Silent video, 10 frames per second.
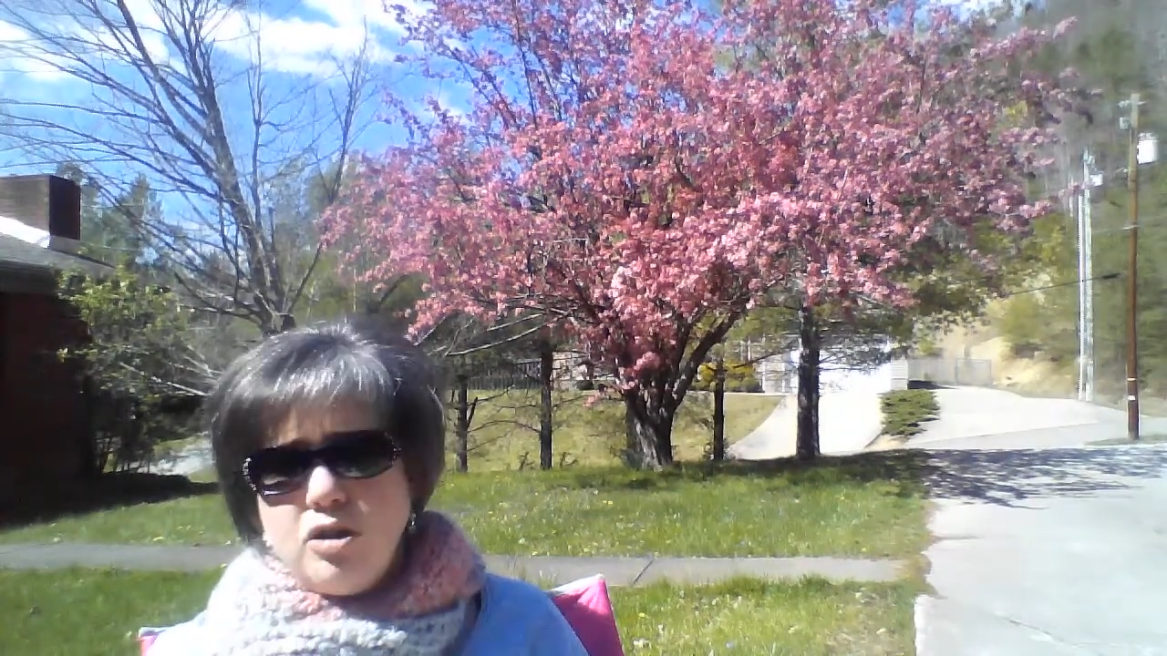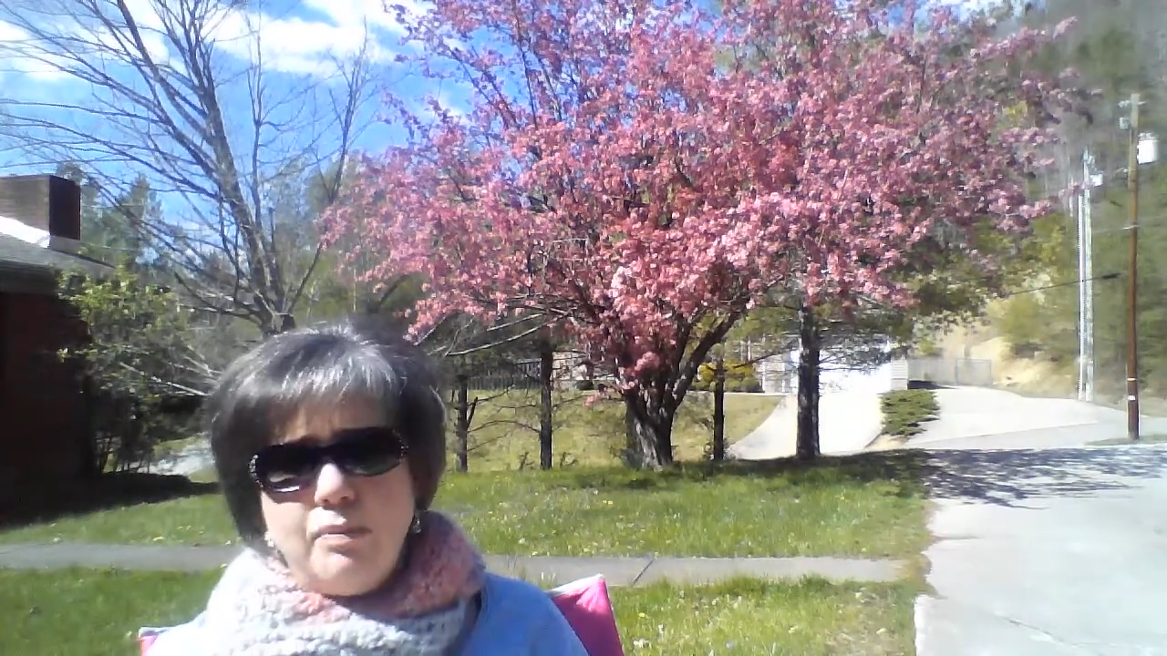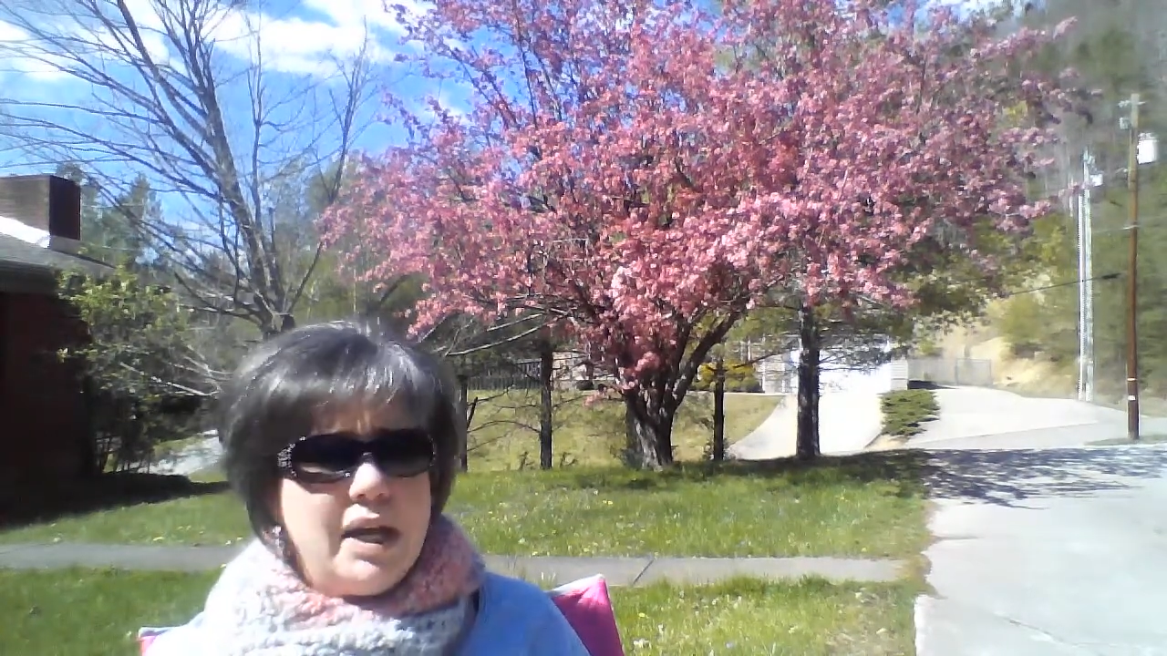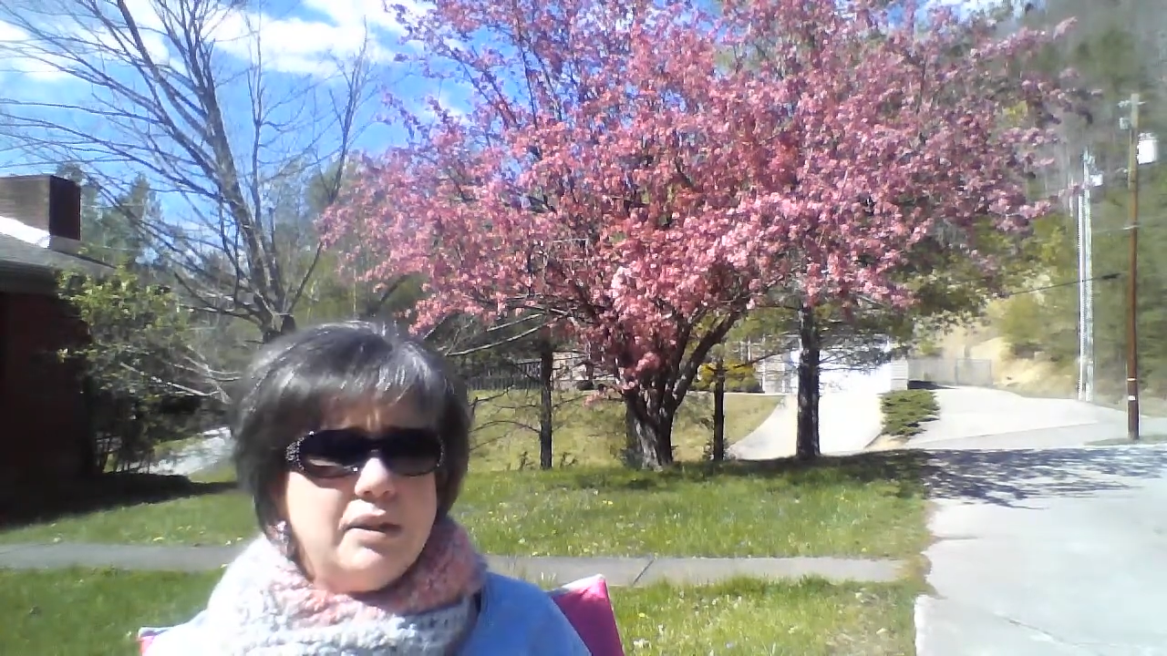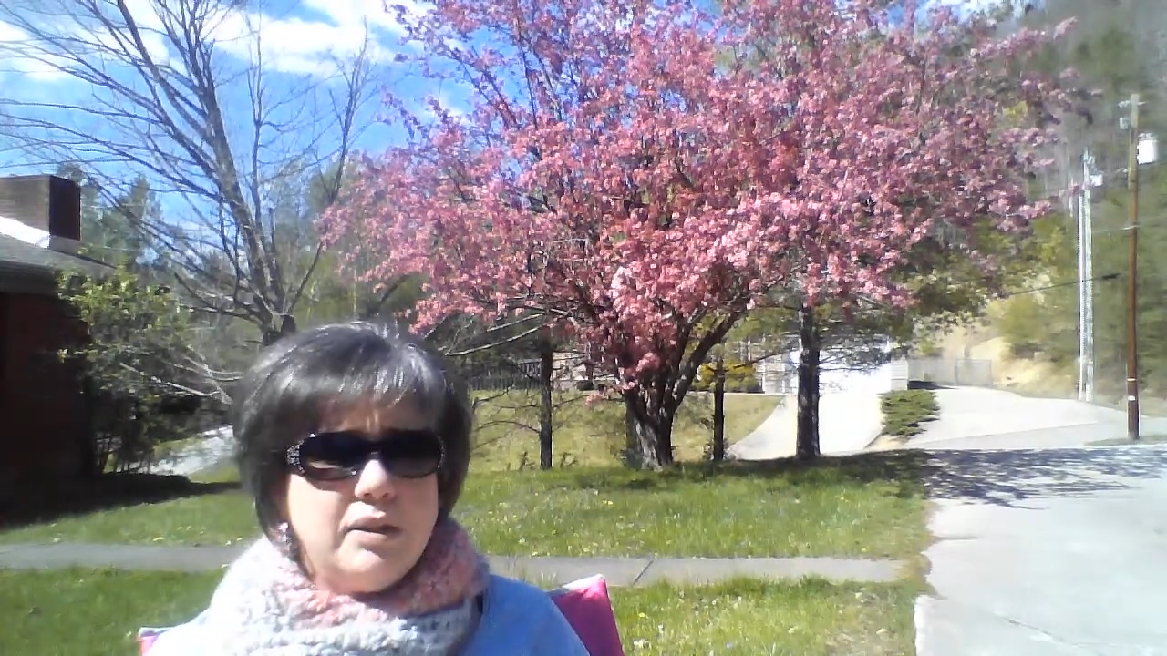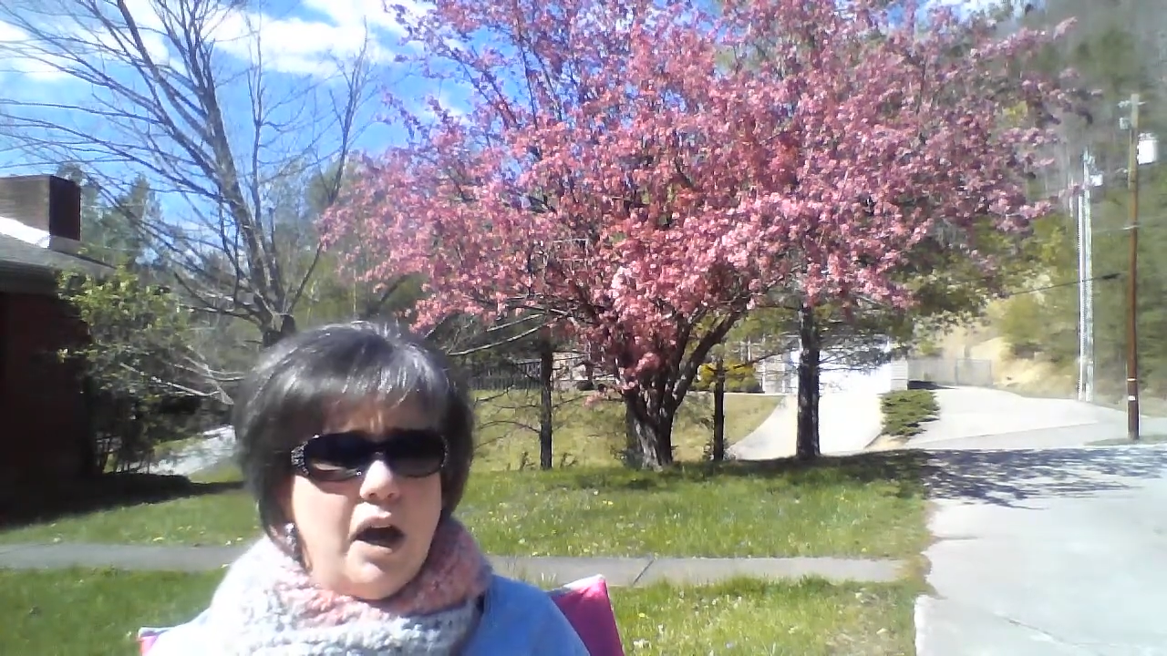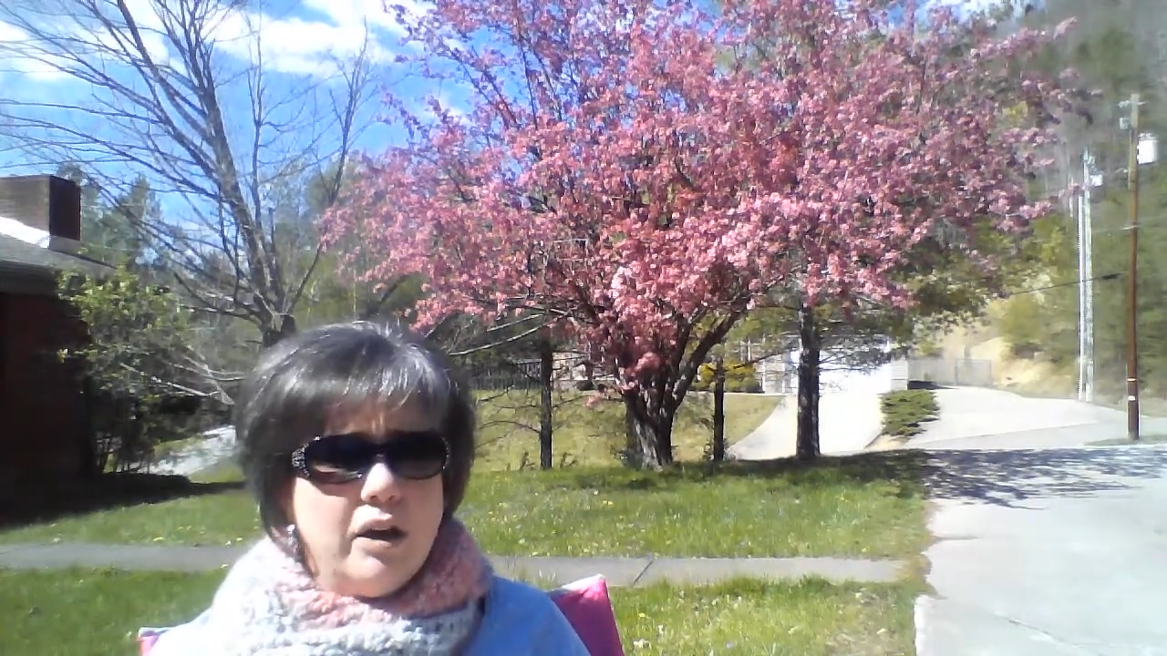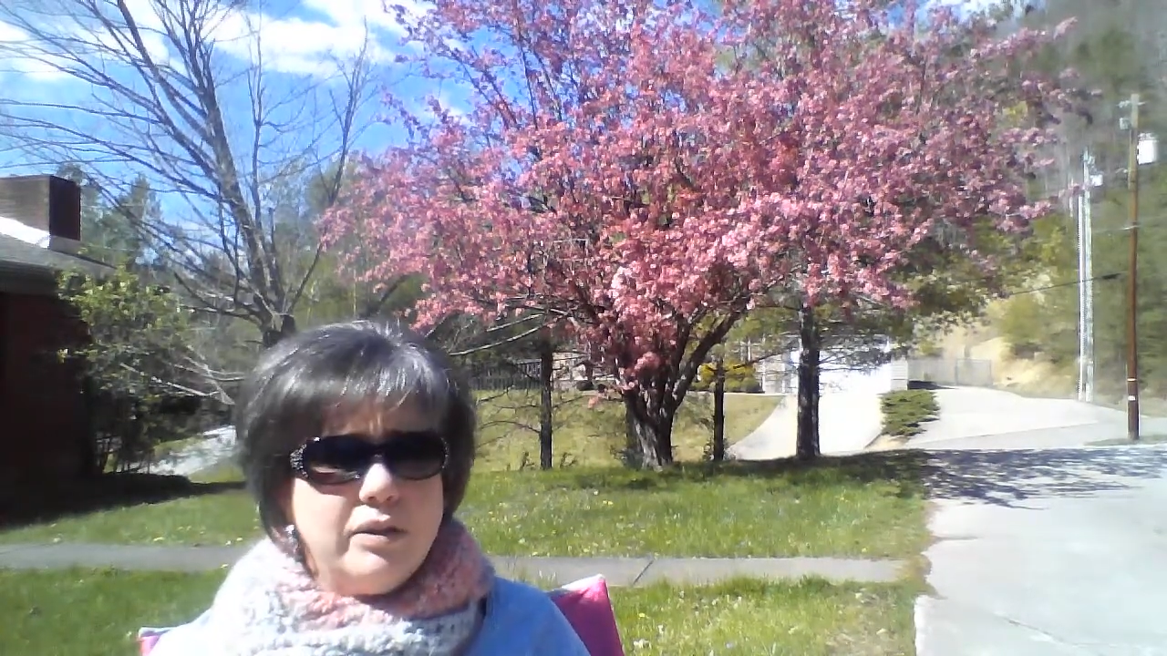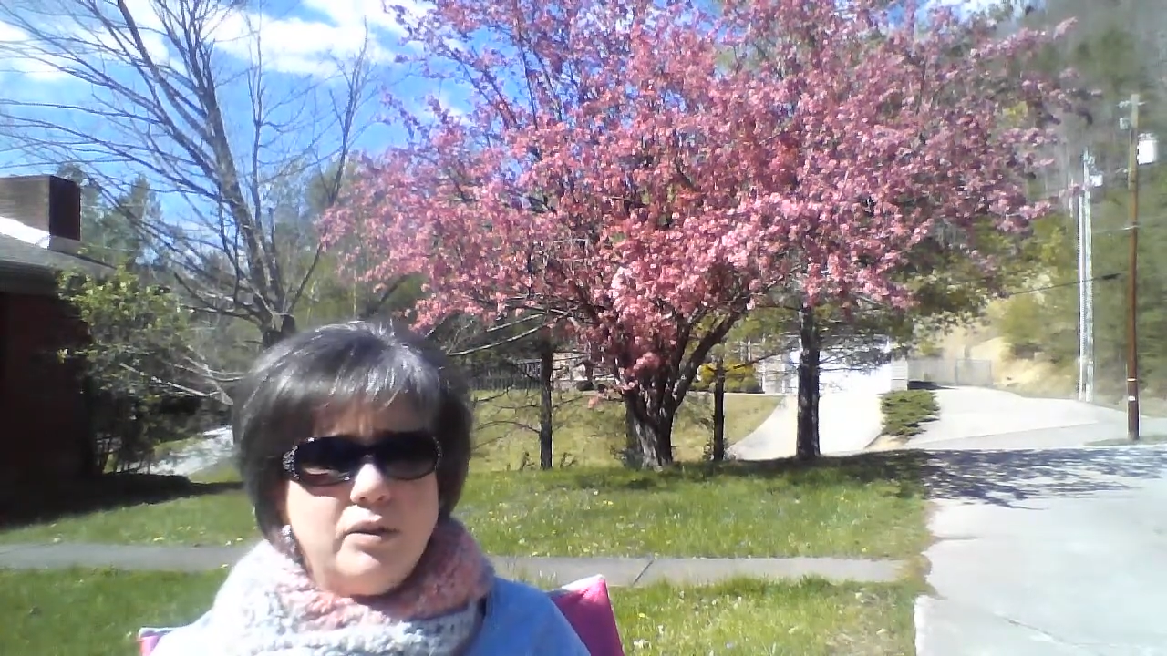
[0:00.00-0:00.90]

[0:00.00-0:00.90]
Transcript: and beanstalks